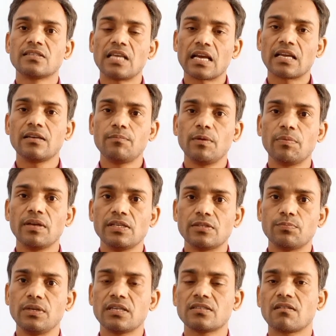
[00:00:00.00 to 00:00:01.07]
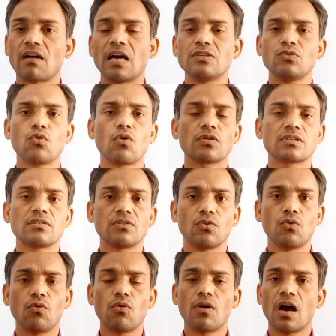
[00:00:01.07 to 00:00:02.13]
Second, people speak, sir, I do not
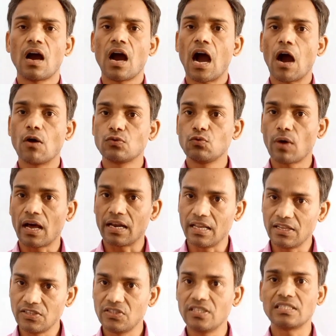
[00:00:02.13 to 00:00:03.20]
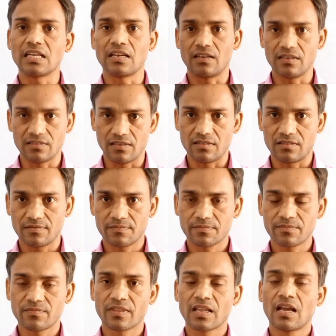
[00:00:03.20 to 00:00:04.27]
know how to arrange these sentences.
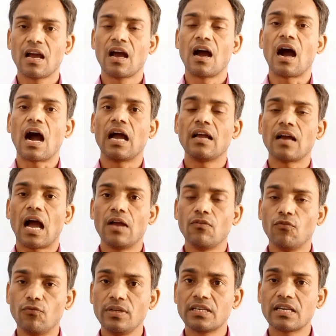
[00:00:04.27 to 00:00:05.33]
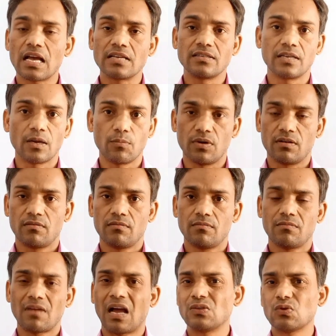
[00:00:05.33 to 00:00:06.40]
I am weak at grammar.
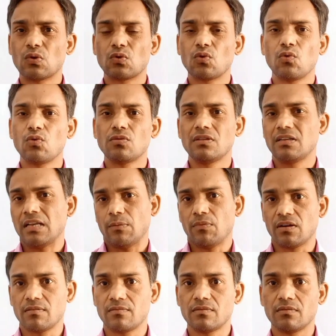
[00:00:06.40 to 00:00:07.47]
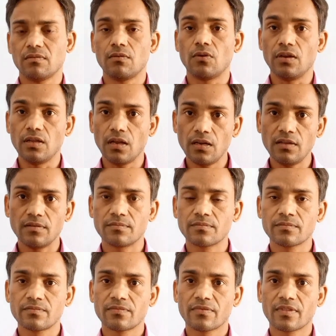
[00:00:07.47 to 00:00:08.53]
I don't know the grammar. Really?
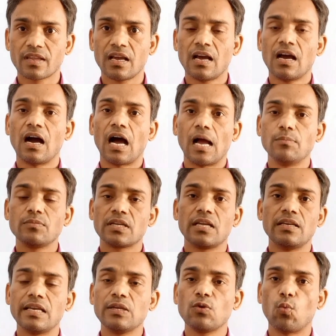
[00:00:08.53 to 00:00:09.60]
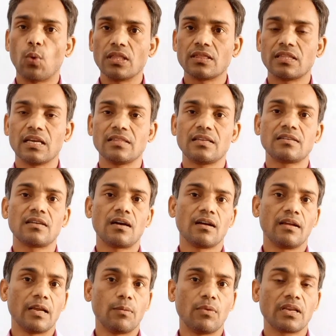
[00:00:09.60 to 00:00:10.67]
I am clearing one thing,
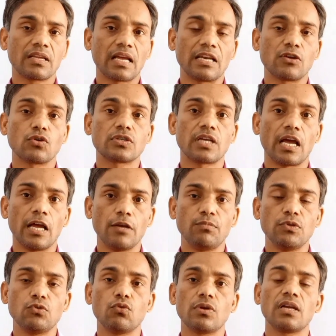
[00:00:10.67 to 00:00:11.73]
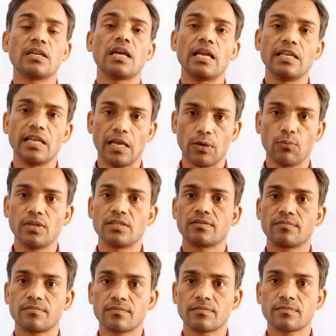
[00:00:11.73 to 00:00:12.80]
that grammar cannot help you to learn any
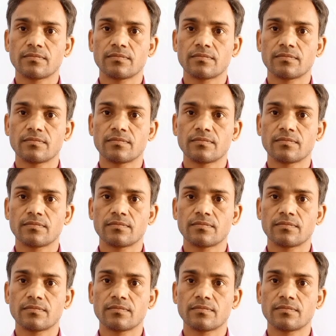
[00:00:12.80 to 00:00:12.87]
language.